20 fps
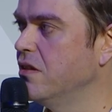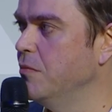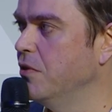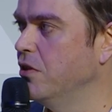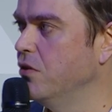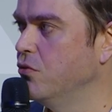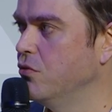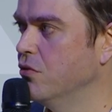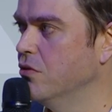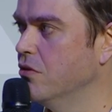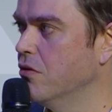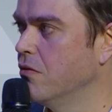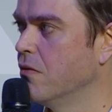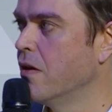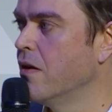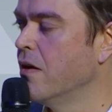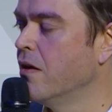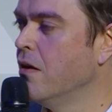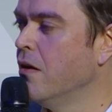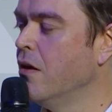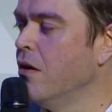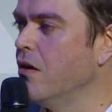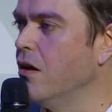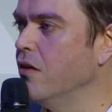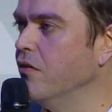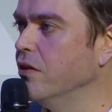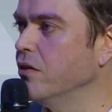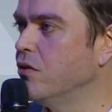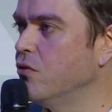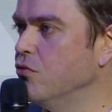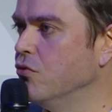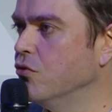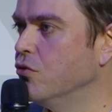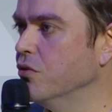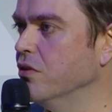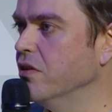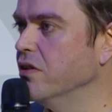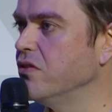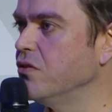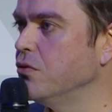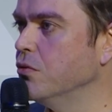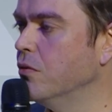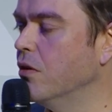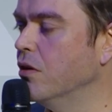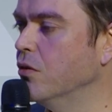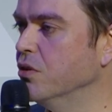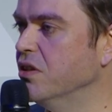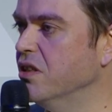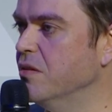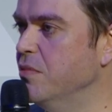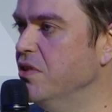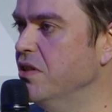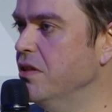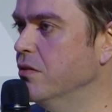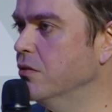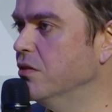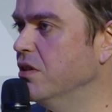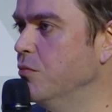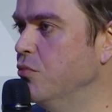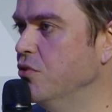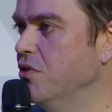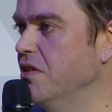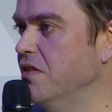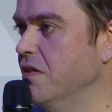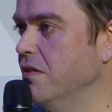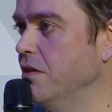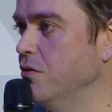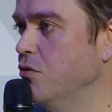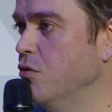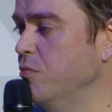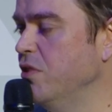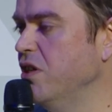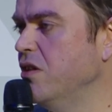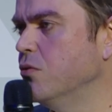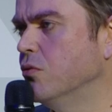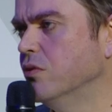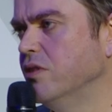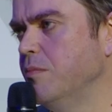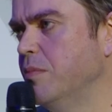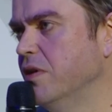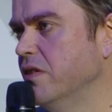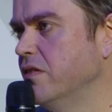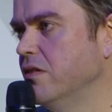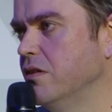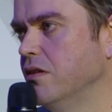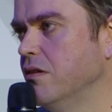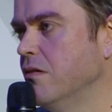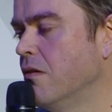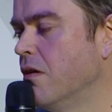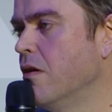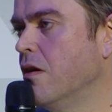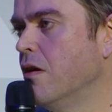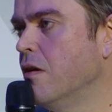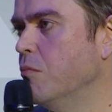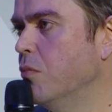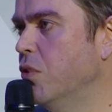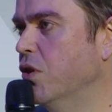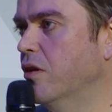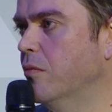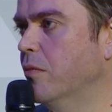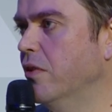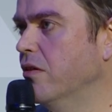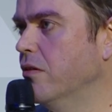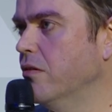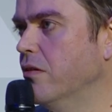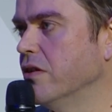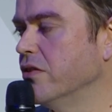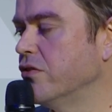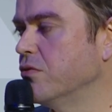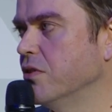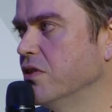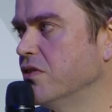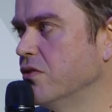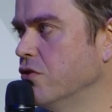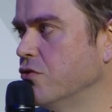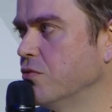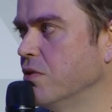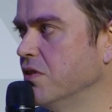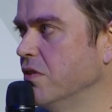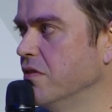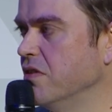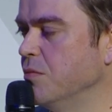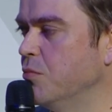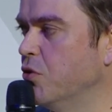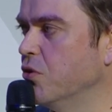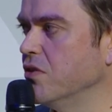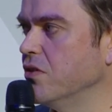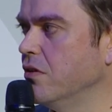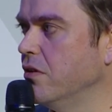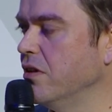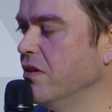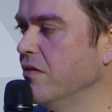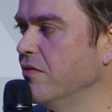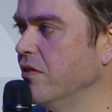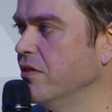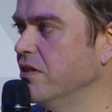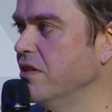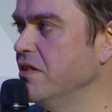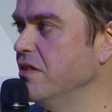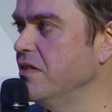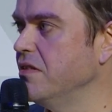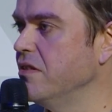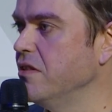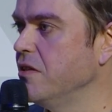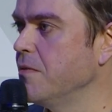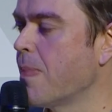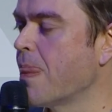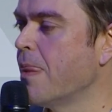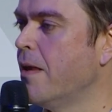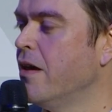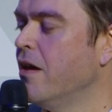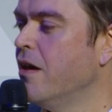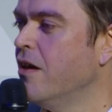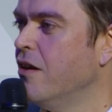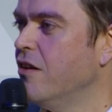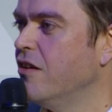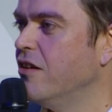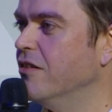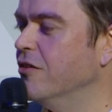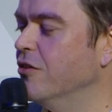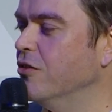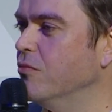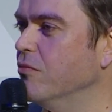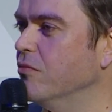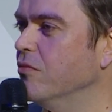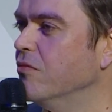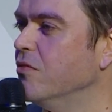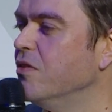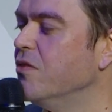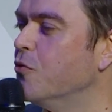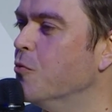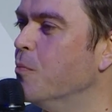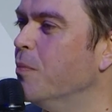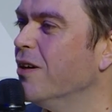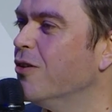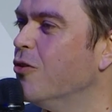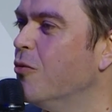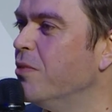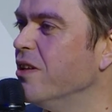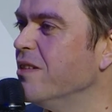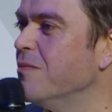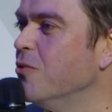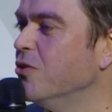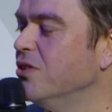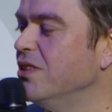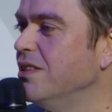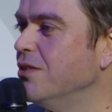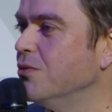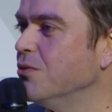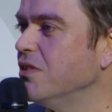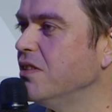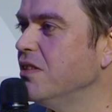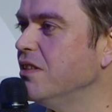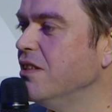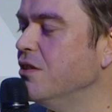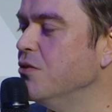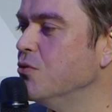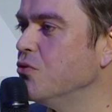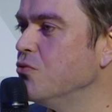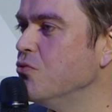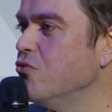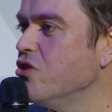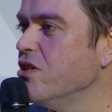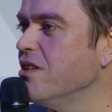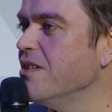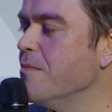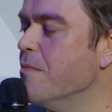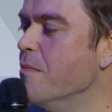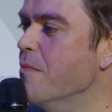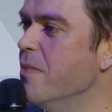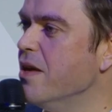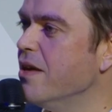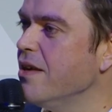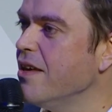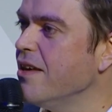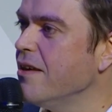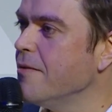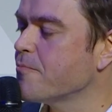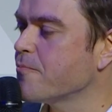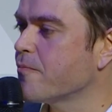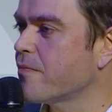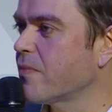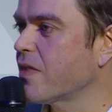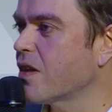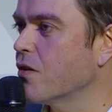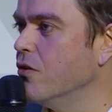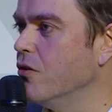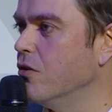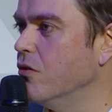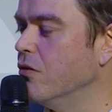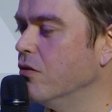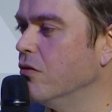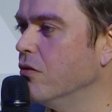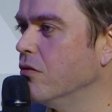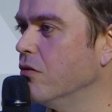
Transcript: You know, you'd less than 5% with an internet at the beginning of the 2000s, and now was 60, 70% at the end of the decade. So you can't dissociate the two subjects.